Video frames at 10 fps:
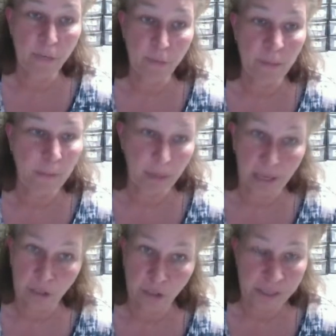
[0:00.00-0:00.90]
me, but
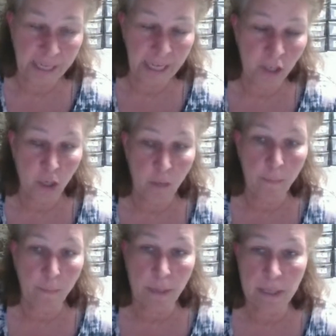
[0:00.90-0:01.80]
I'll just catch up
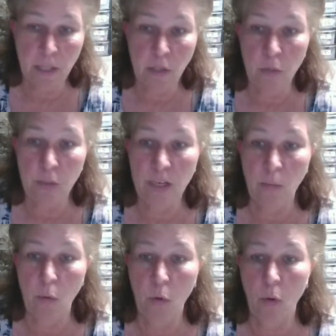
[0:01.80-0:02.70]
Monday, Tuesday, and
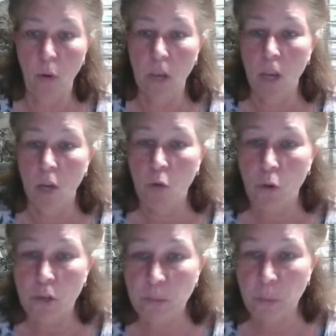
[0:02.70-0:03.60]
more.
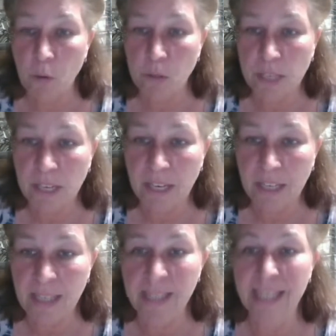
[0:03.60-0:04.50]
Cross-posting,
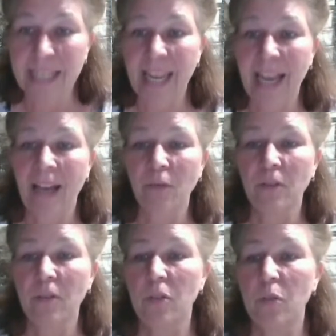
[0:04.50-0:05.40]
does it count
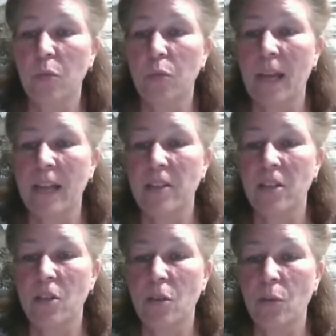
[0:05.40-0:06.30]
as a
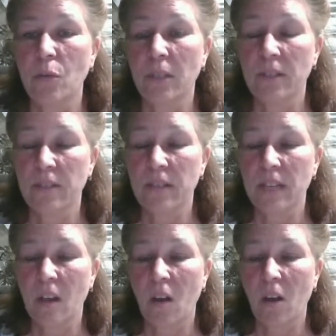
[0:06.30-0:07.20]
new
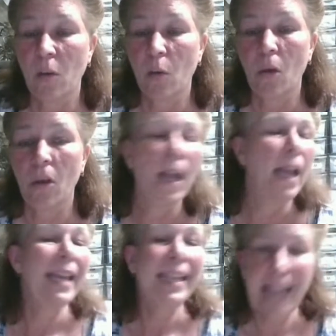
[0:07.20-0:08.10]
listing on all?
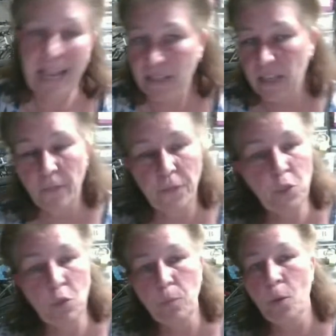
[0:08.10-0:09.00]
Yes, if
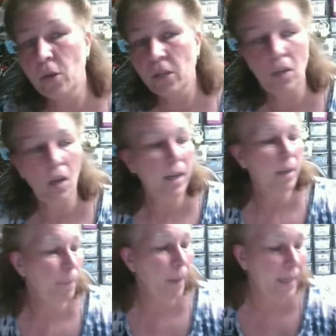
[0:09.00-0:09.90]
you put it
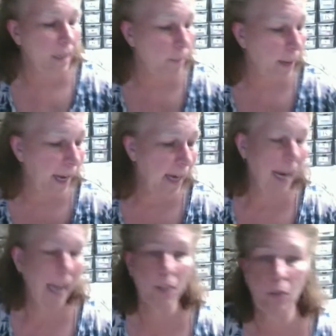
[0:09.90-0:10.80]
on eBay
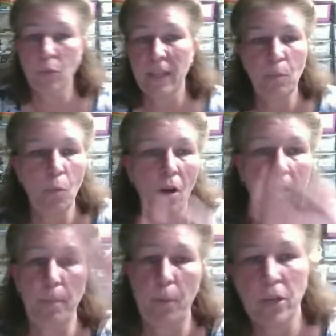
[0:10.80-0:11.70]
and you then want
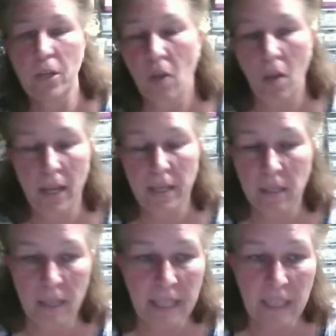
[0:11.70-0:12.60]
to put it
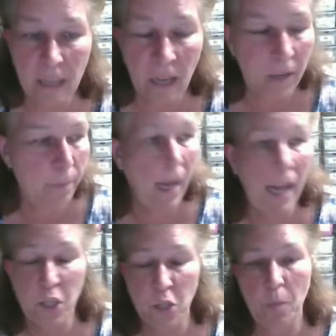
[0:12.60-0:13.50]
on
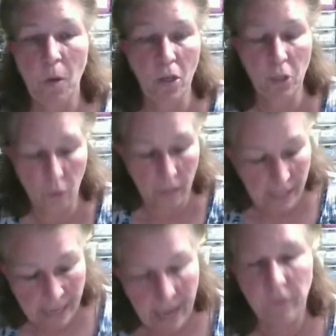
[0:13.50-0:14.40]
Poshmark, you can
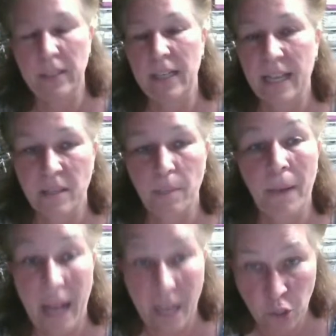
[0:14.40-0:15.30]
count it as a
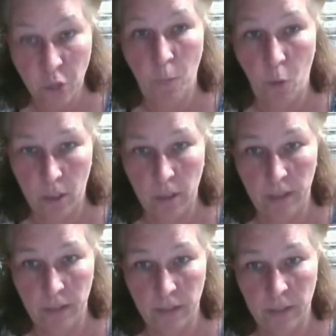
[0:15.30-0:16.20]
Poshmark
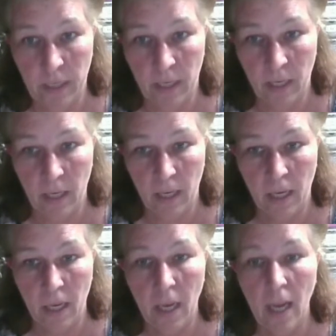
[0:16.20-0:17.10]
listing.
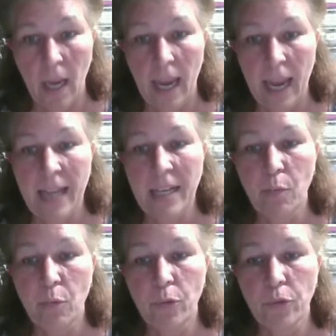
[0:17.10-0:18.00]
Any
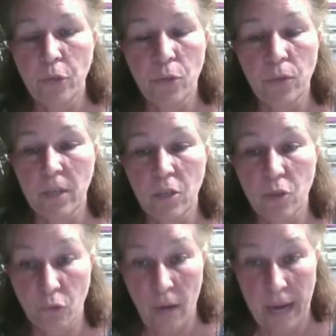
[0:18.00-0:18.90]
rules using
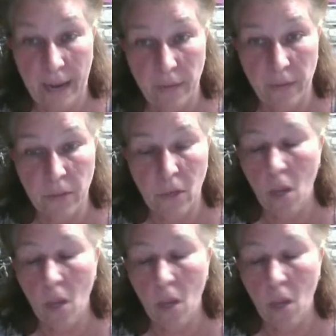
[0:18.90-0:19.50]
giraffes?